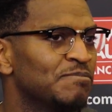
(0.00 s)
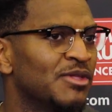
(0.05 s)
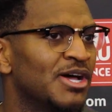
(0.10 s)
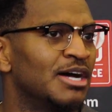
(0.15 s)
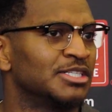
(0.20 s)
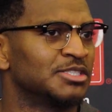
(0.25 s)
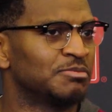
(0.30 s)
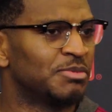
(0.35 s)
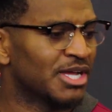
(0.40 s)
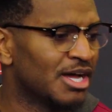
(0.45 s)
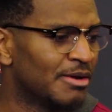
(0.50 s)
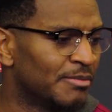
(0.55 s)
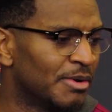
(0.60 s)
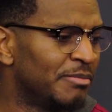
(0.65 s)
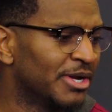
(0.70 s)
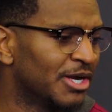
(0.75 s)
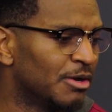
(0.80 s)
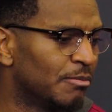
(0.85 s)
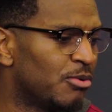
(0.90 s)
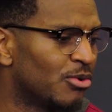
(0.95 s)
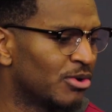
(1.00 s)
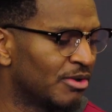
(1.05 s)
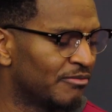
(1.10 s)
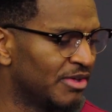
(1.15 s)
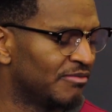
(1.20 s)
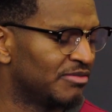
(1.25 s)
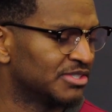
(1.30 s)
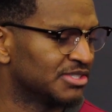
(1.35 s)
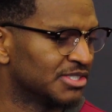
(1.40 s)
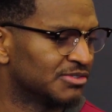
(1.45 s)
It's become a bigger point of
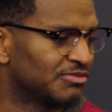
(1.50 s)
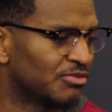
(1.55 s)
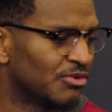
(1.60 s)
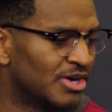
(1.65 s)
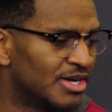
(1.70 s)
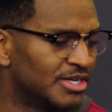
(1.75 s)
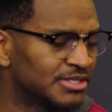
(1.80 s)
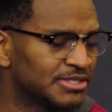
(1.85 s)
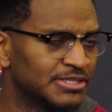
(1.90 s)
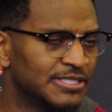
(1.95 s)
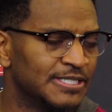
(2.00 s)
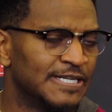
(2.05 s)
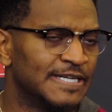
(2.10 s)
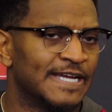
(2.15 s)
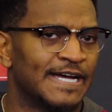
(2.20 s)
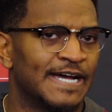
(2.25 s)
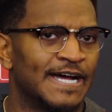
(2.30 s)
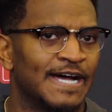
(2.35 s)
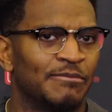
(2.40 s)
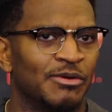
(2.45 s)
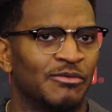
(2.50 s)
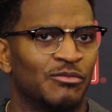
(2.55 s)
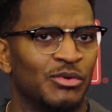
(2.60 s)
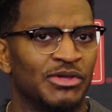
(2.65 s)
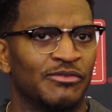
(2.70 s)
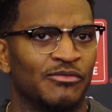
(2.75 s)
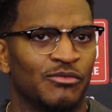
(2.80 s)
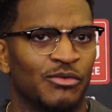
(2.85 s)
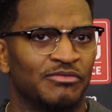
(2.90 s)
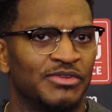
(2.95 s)
emphasis for us, and
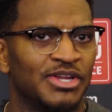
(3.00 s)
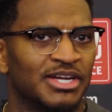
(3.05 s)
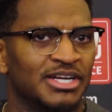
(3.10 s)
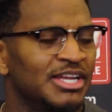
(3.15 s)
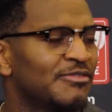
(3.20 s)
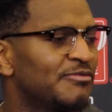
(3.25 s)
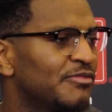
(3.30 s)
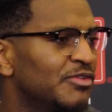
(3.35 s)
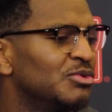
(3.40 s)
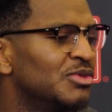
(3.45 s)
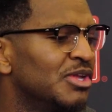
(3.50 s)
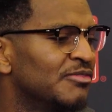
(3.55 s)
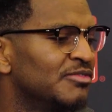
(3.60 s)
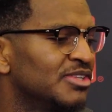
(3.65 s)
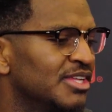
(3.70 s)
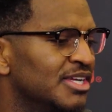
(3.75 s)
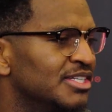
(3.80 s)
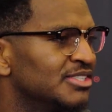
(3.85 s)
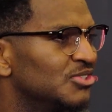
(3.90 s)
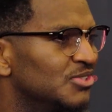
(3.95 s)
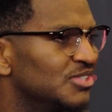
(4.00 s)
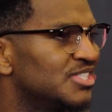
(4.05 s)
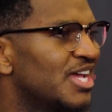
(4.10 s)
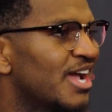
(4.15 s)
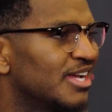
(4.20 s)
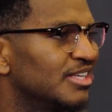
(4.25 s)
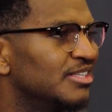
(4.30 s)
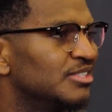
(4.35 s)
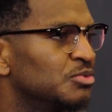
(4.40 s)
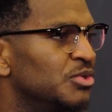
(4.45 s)
we've done different things to
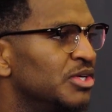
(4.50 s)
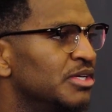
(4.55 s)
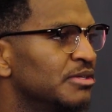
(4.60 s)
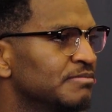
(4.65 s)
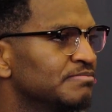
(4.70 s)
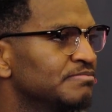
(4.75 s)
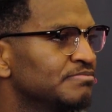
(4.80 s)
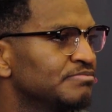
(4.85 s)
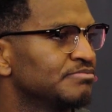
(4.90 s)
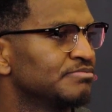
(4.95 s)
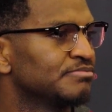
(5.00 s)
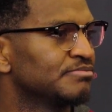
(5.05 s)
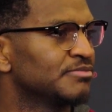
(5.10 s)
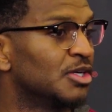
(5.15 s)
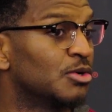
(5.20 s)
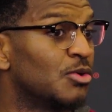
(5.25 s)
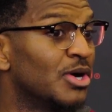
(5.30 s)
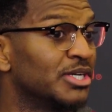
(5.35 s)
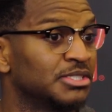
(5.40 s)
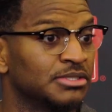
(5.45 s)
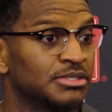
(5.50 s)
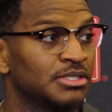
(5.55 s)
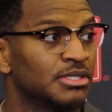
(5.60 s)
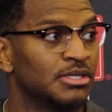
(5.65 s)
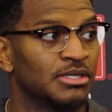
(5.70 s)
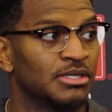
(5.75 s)
attack it this week. Good question.